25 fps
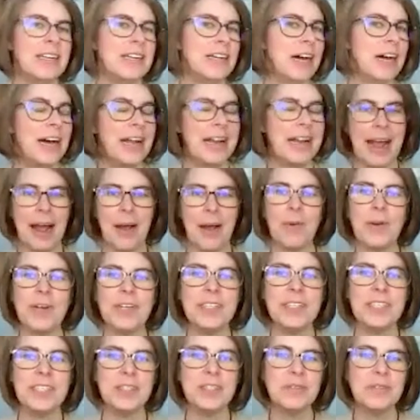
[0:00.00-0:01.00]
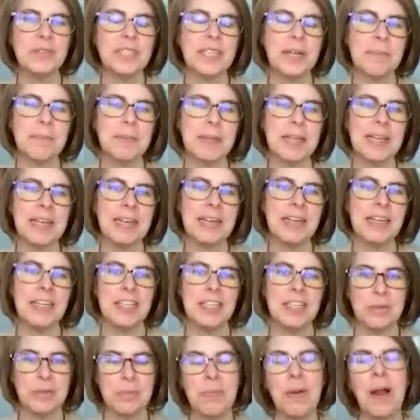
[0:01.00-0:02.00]
an hour to do something,
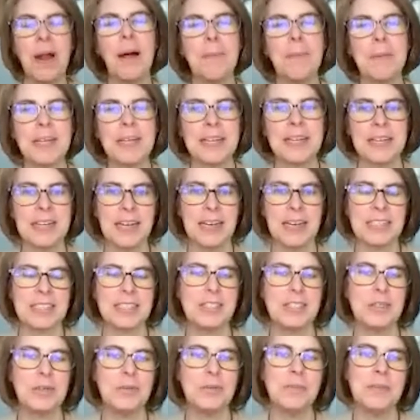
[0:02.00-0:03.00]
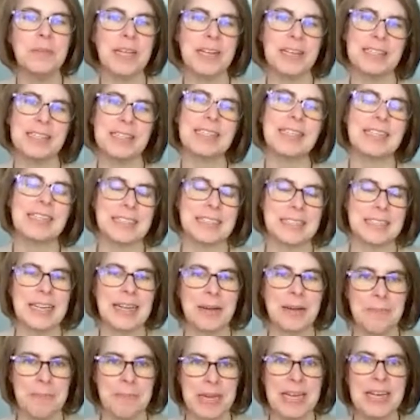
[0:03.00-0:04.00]
you're probably going to assume that it's going to
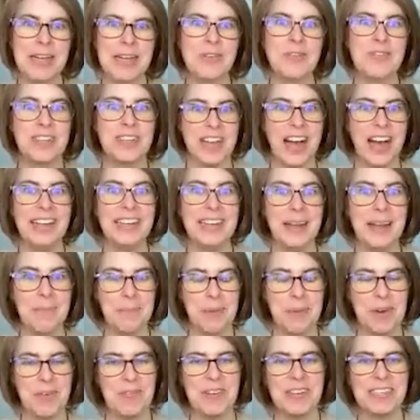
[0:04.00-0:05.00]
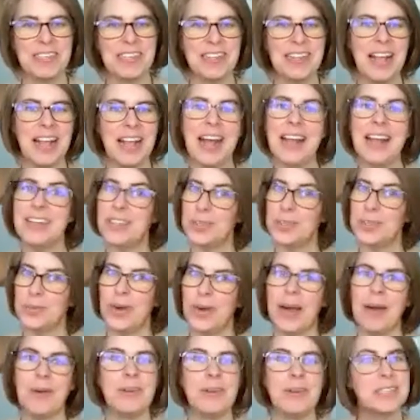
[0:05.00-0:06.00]
take me, who's not yet perfect at that, 2
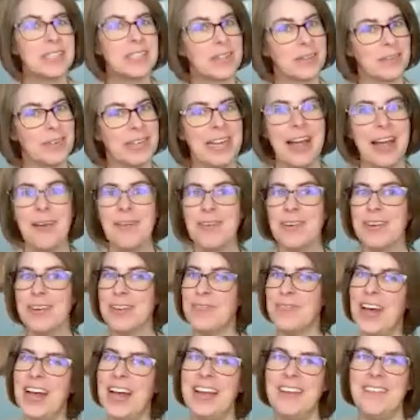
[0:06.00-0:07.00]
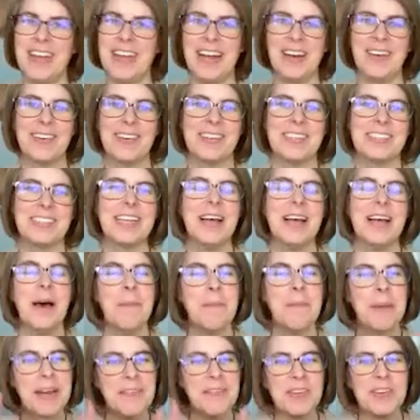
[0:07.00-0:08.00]
hours, 3 hours, 5 hours.
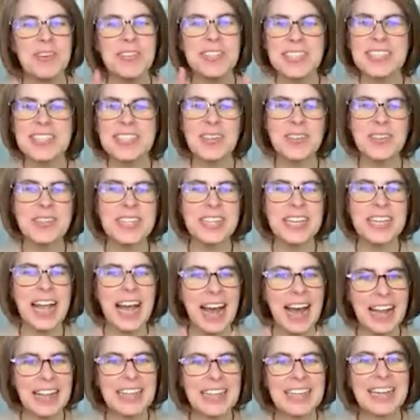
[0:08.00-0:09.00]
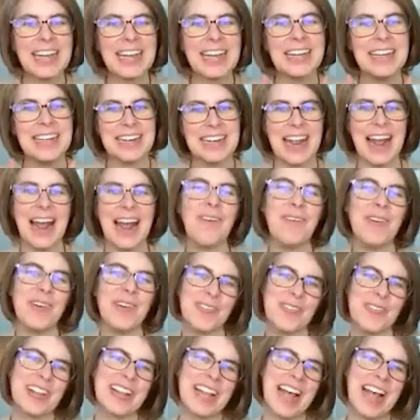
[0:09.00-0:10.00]
But if you're still only allocating an
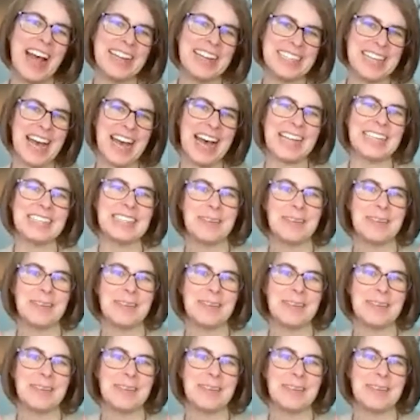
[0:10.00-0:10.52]
hour for that task